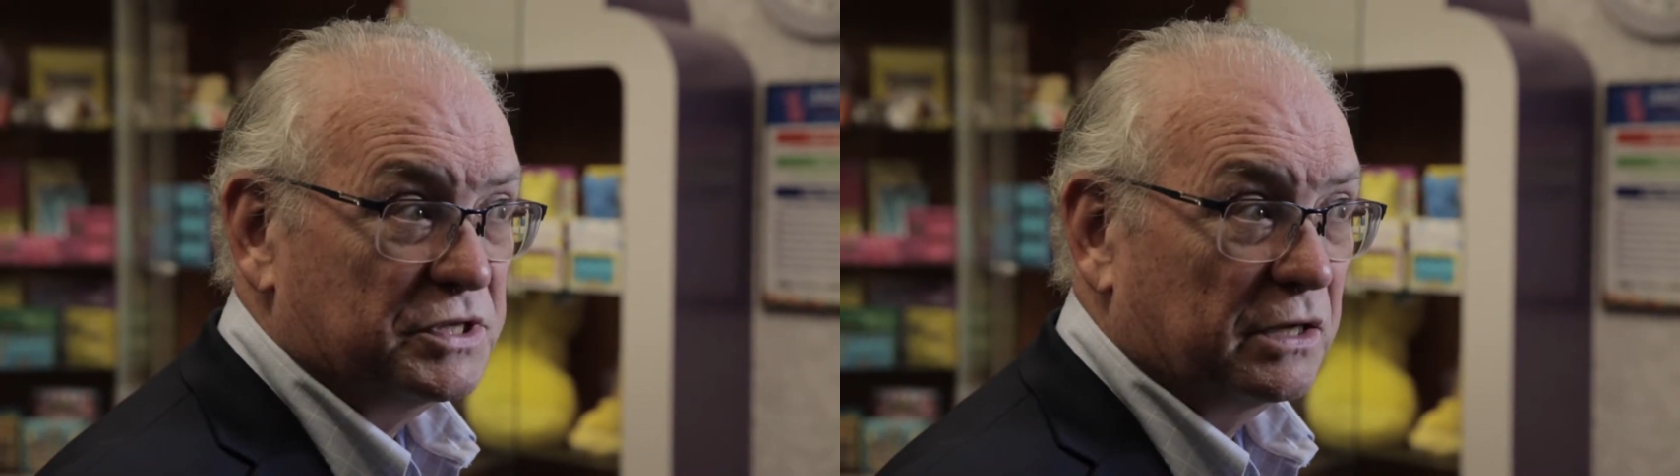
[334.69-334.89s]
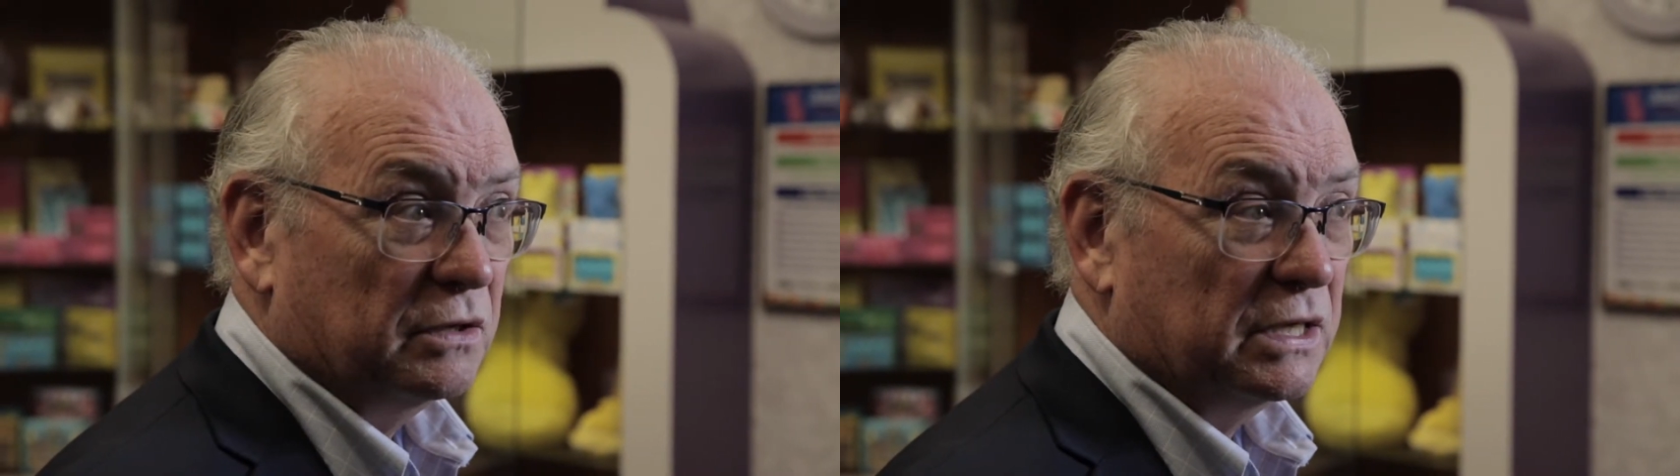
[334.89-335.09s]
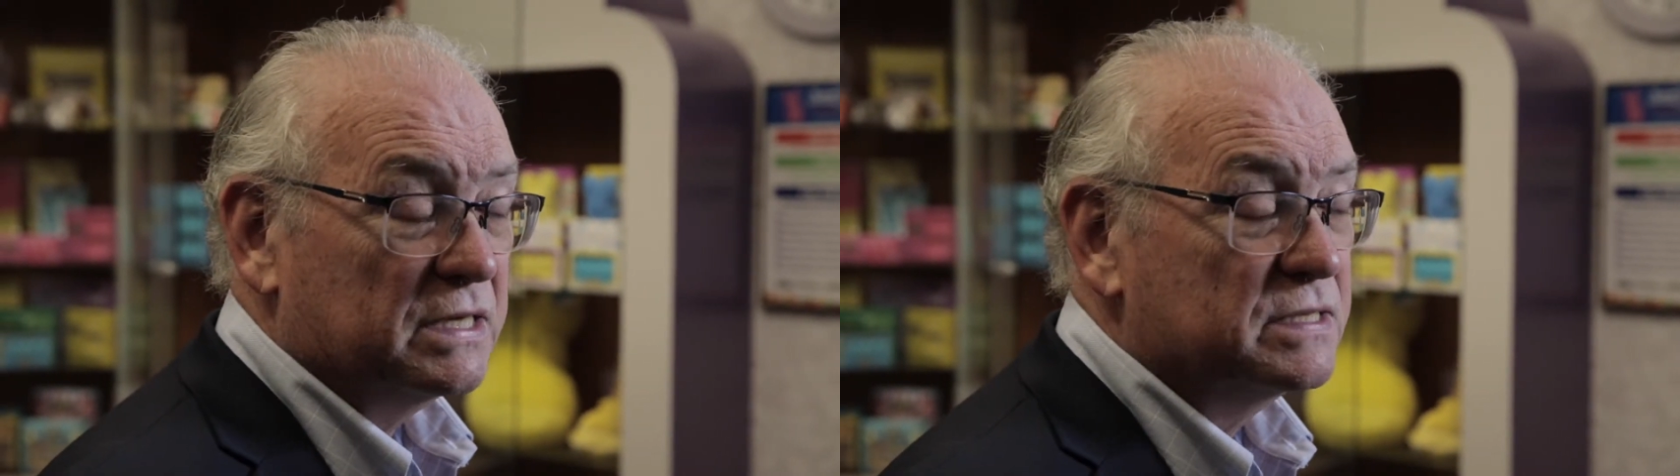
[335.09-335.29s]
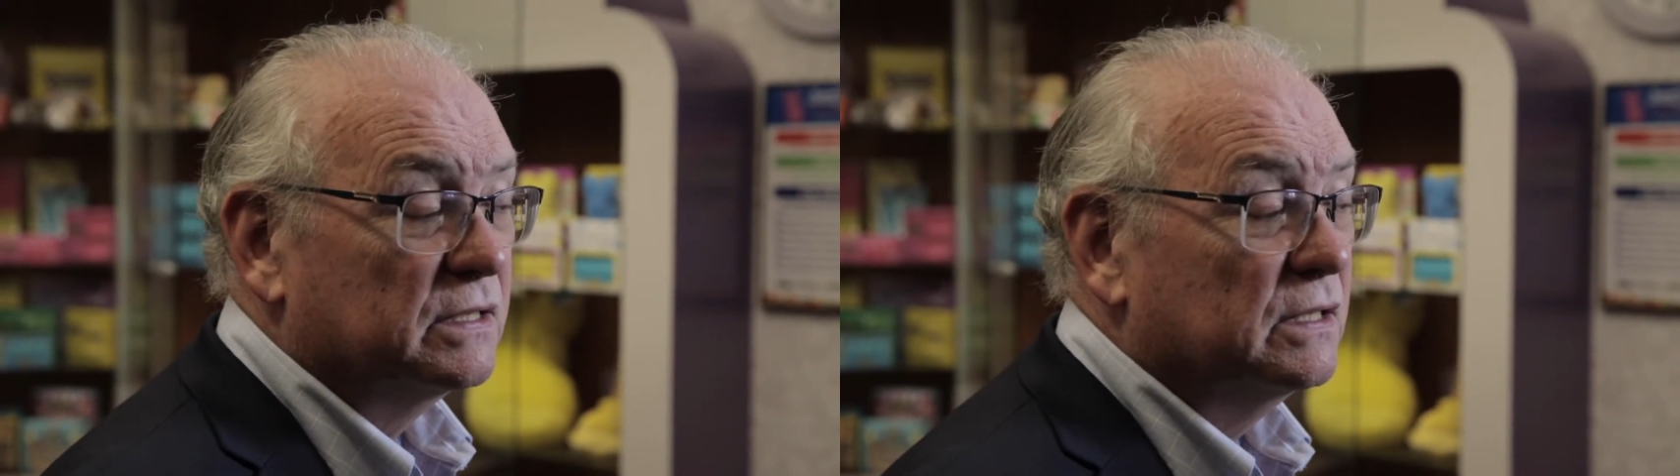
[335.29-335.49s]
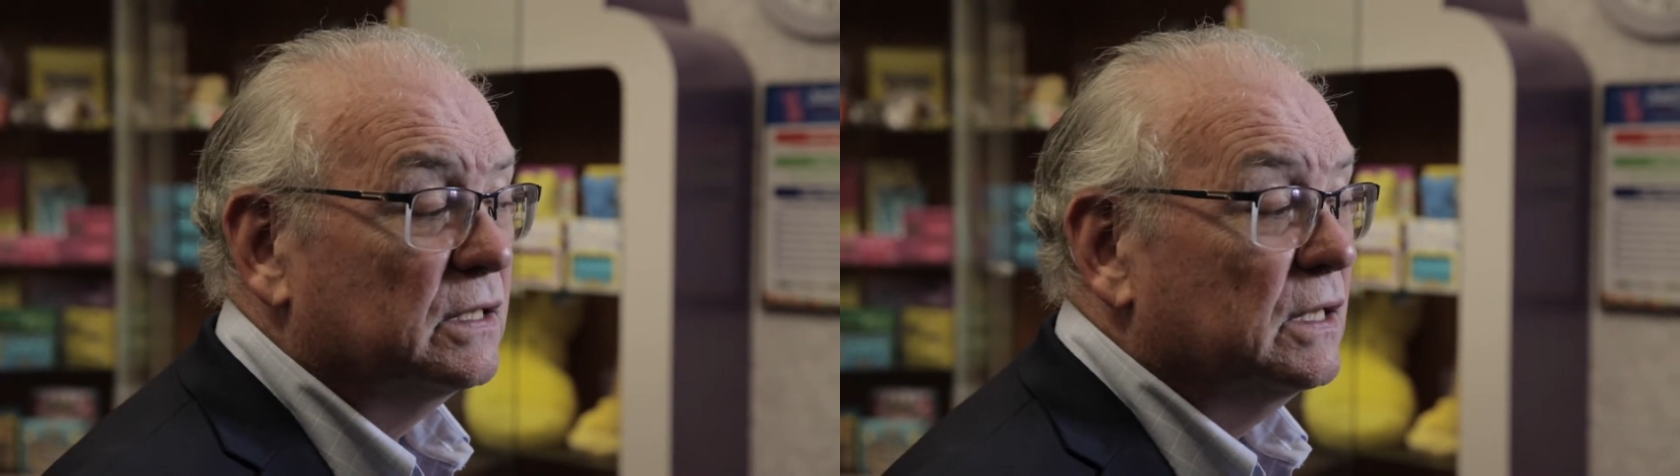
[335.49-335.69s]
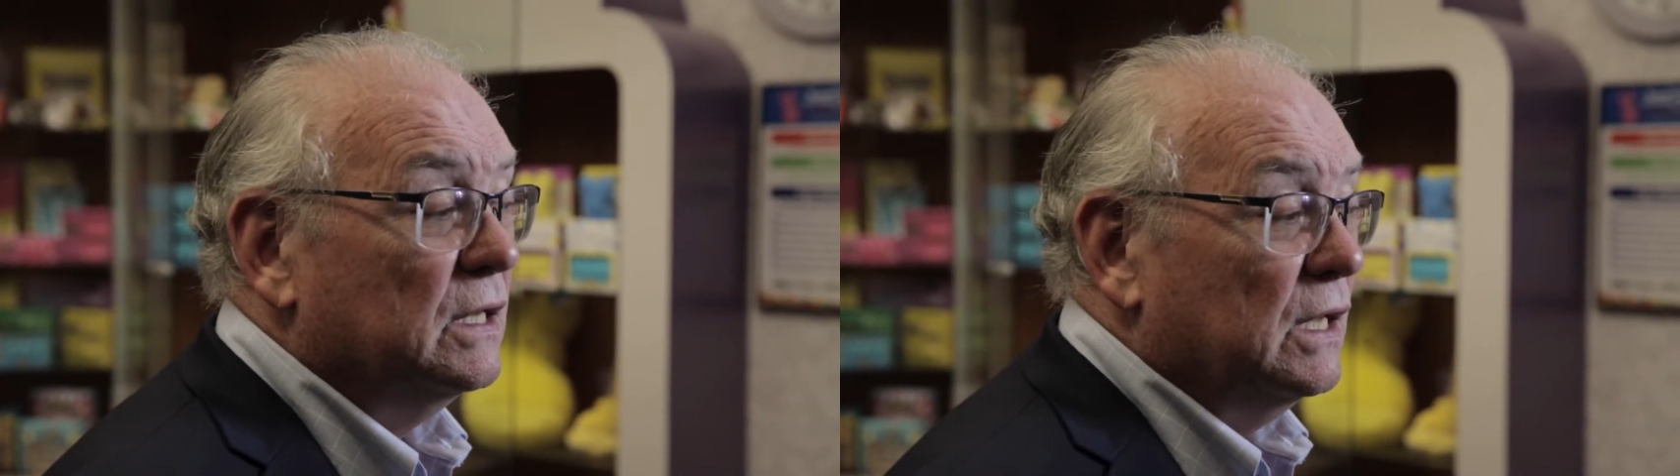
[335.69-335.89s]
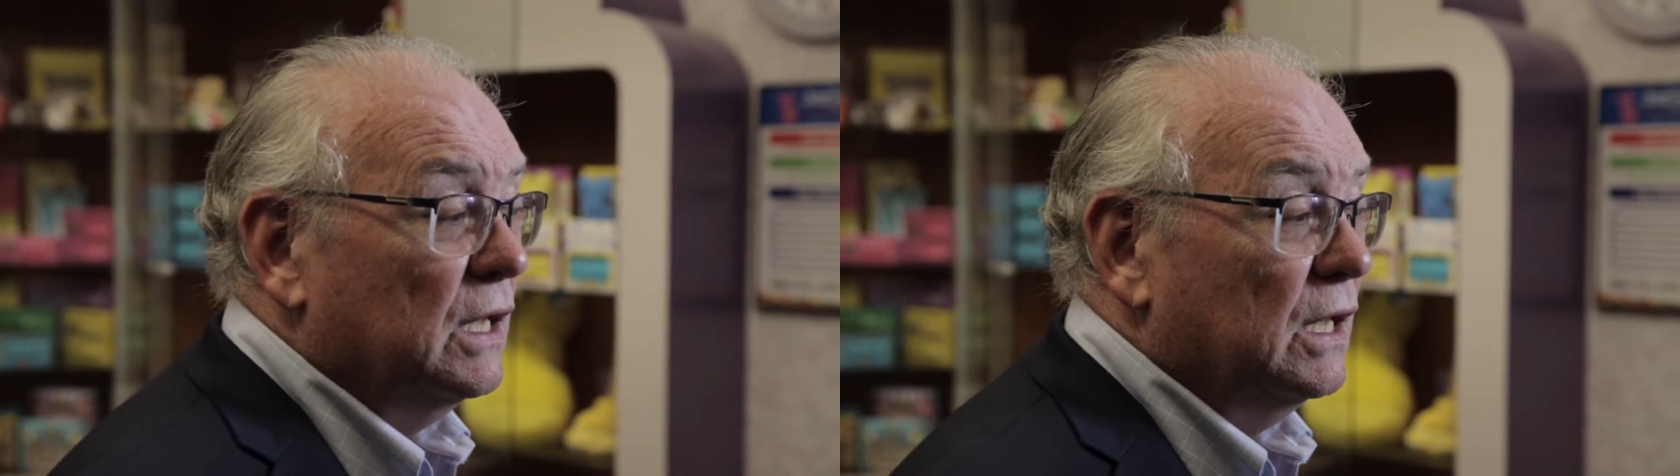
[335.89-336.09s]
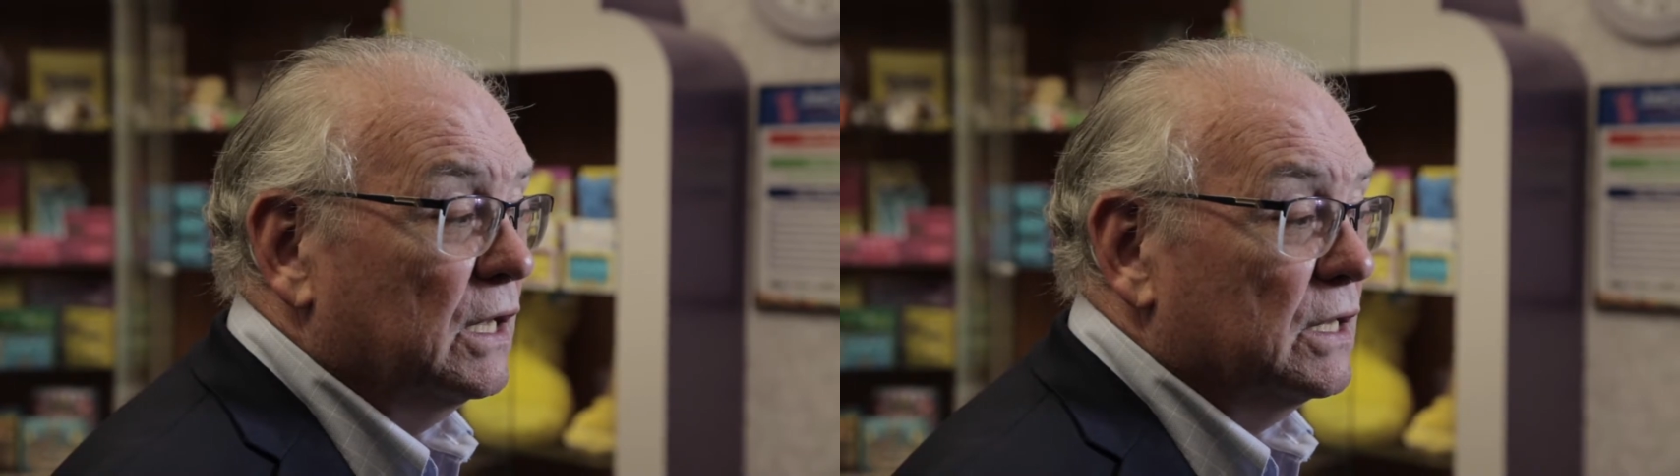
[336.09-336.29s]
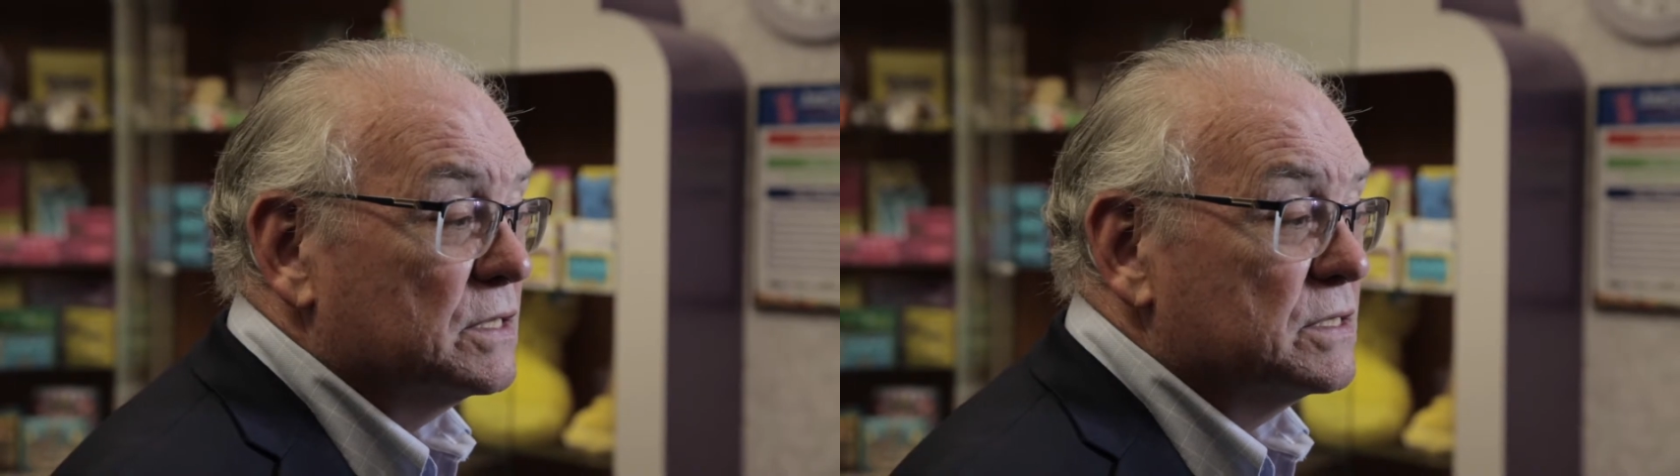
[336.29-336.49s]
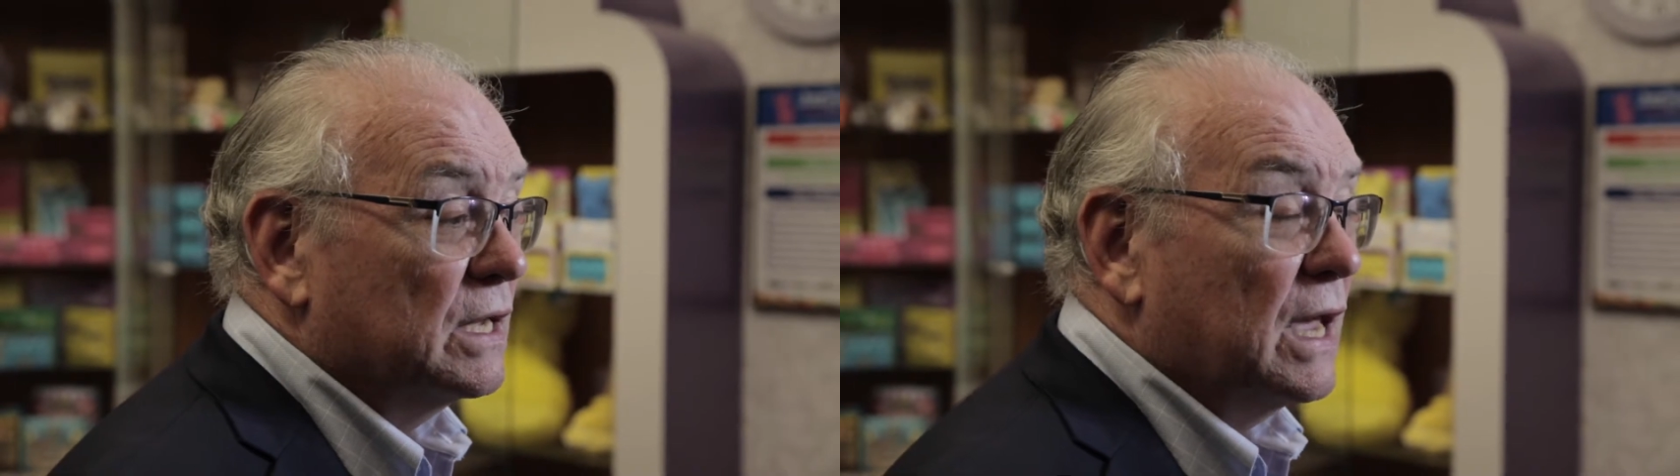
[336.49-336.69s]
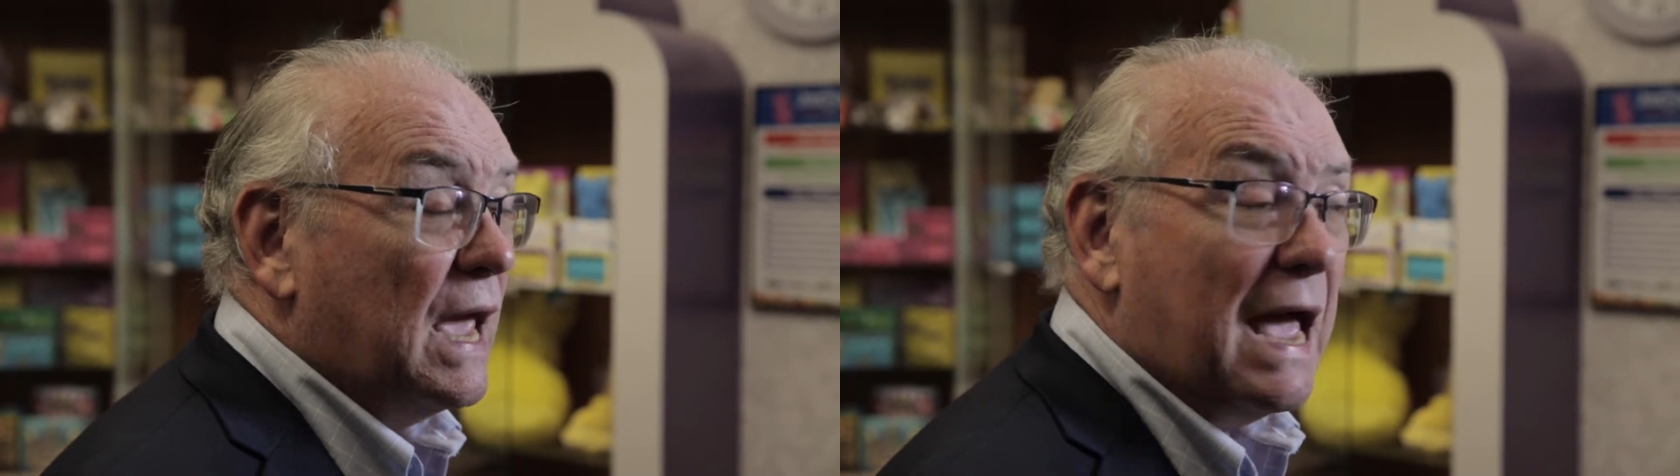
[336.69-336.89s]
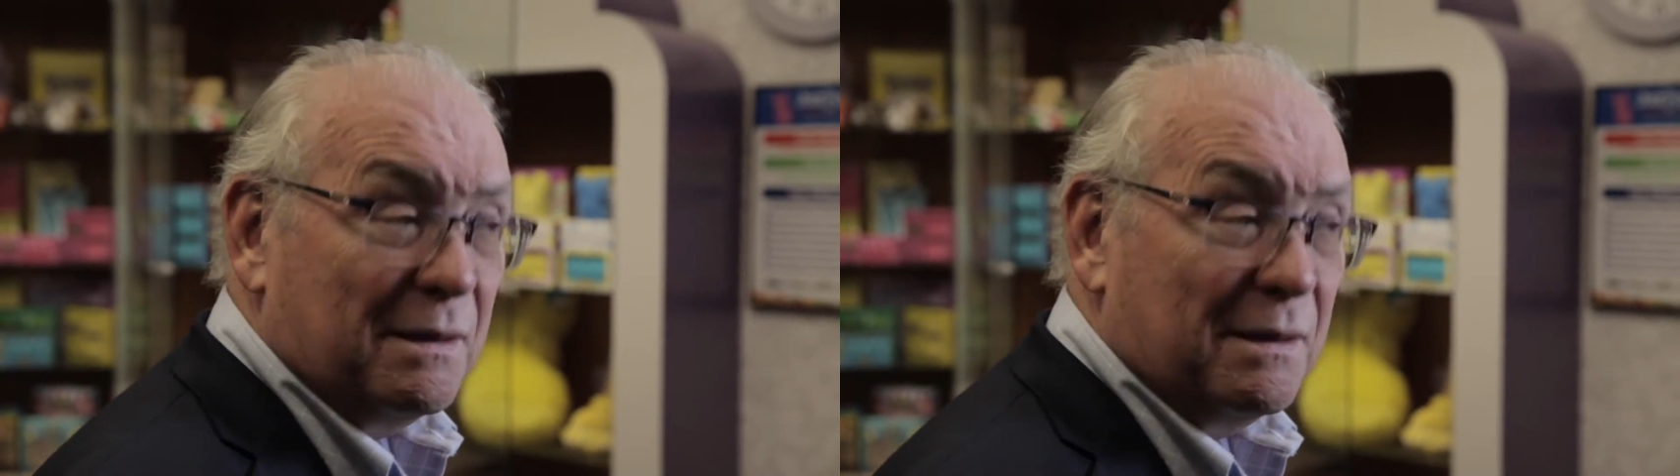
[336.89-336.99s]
JLS is they